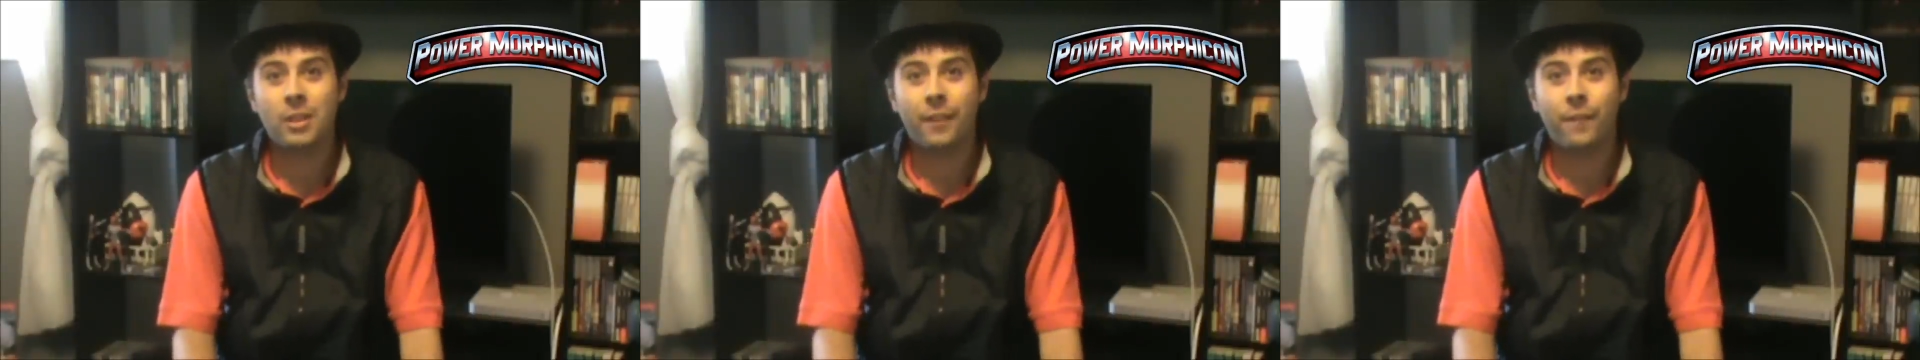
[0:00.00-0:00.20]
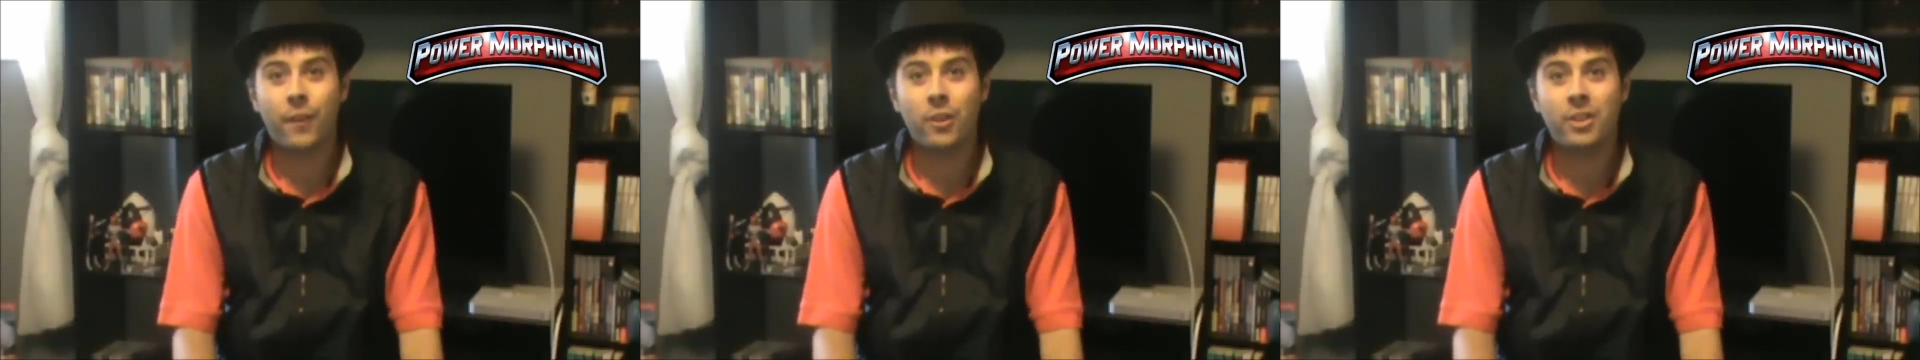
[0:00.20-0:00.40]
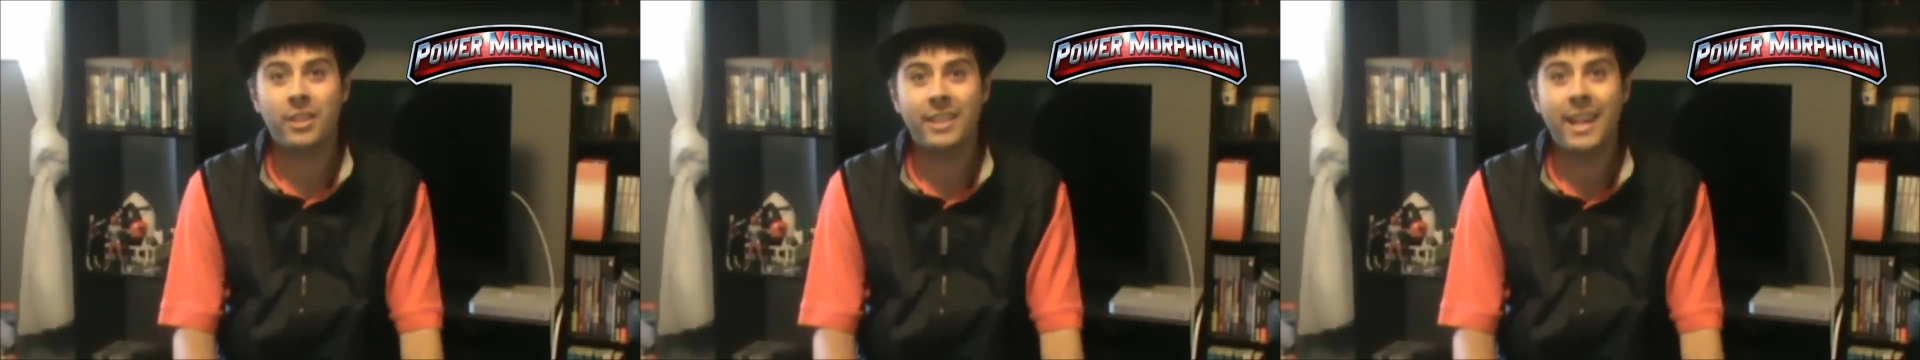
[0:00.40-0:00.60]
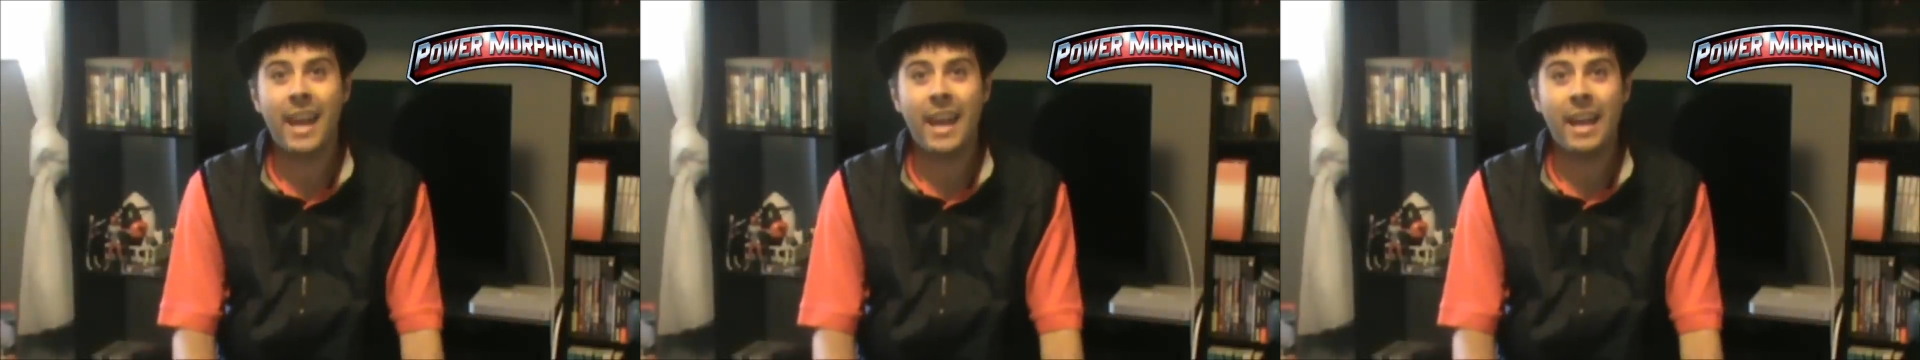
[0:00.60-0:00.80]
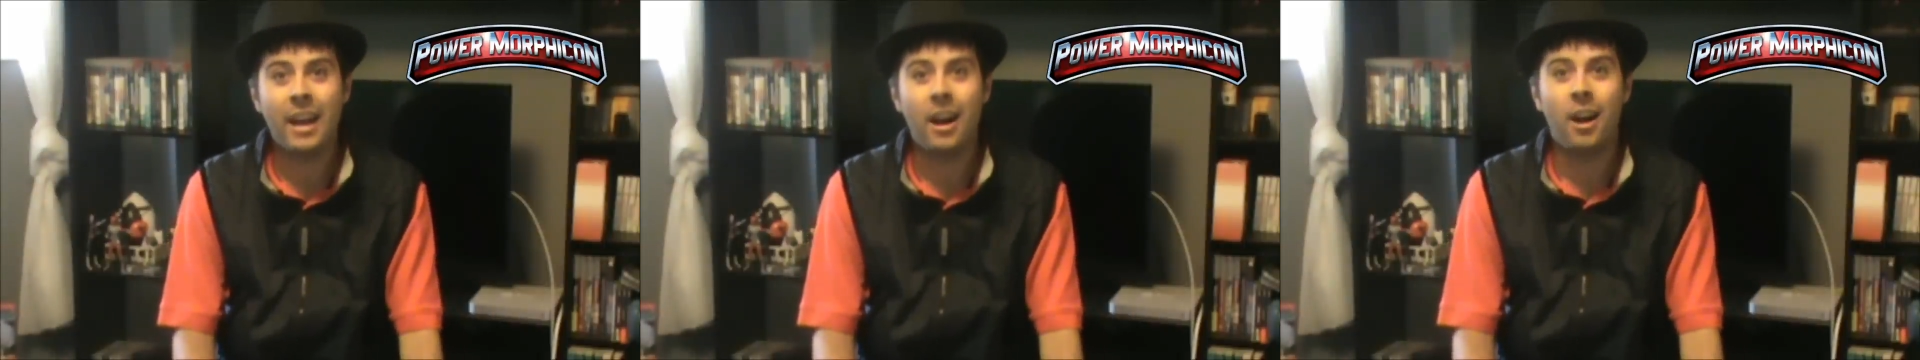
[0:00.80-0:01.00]
the first
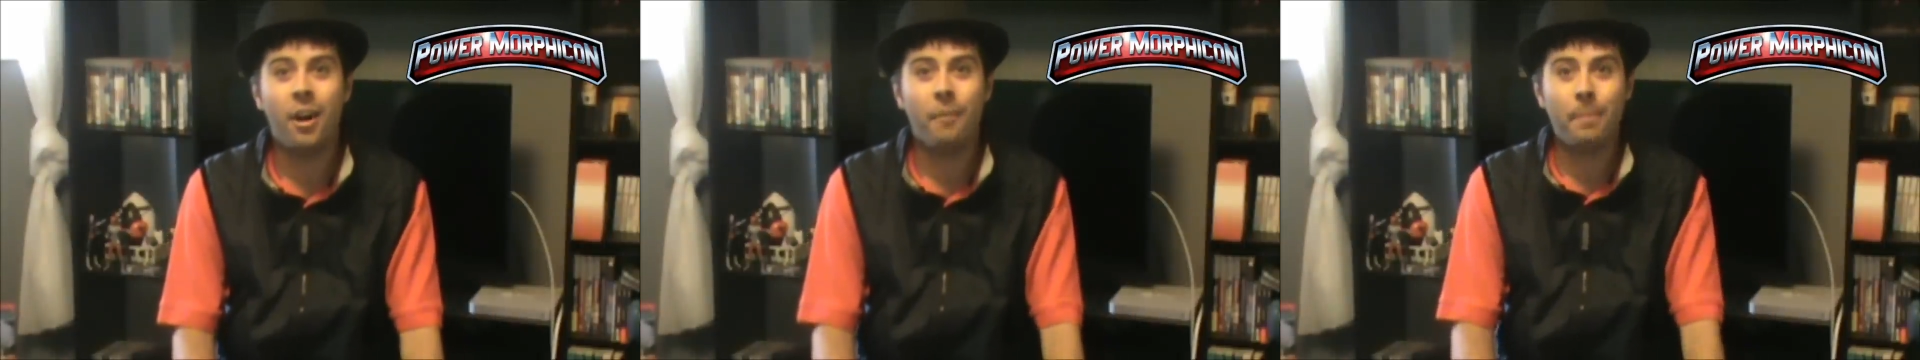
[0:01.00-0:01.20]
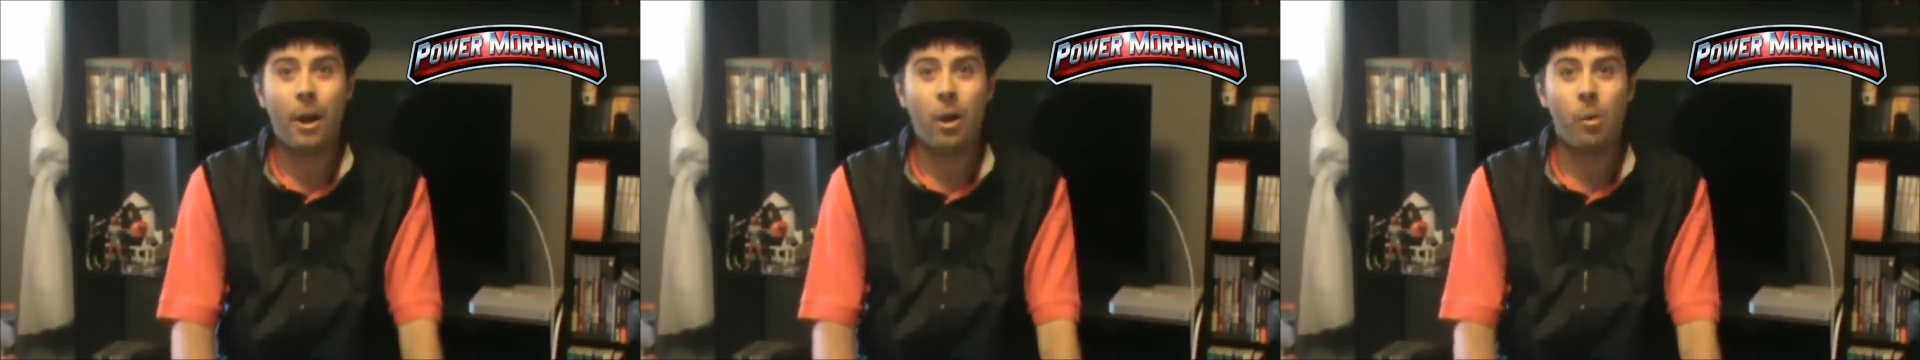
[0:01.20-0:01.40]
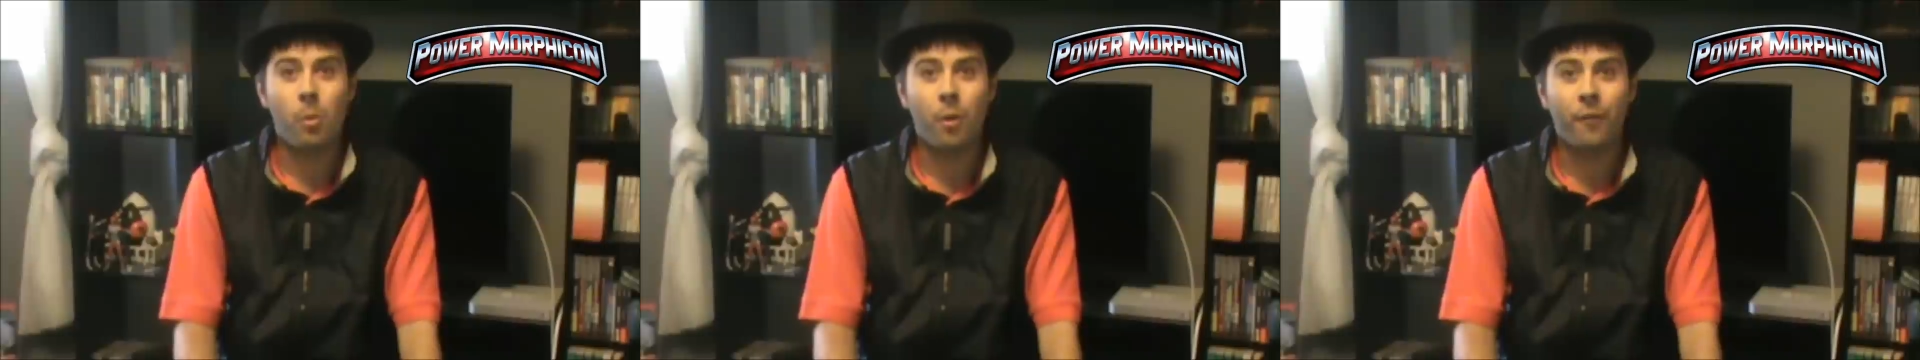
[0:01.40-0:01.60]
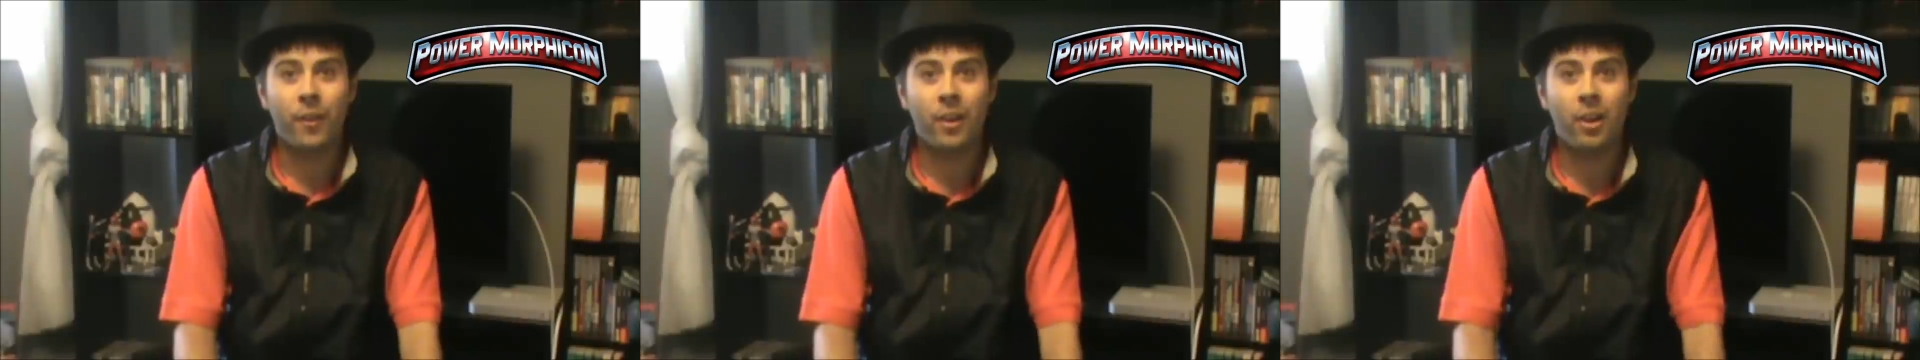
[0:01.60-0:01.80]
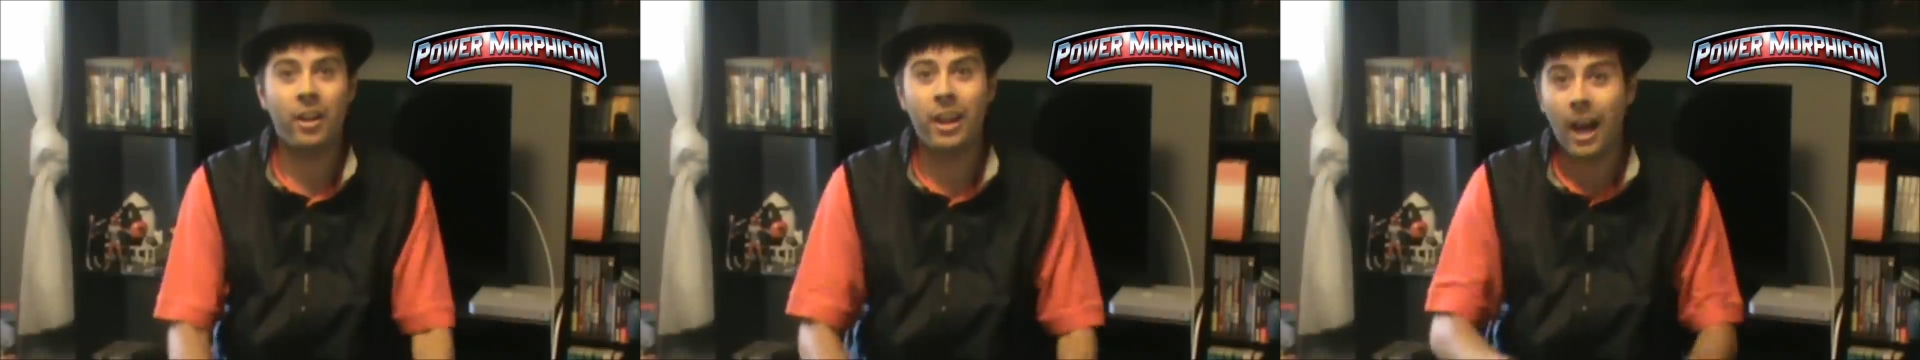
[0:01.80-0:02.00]
day of Power Morphicon.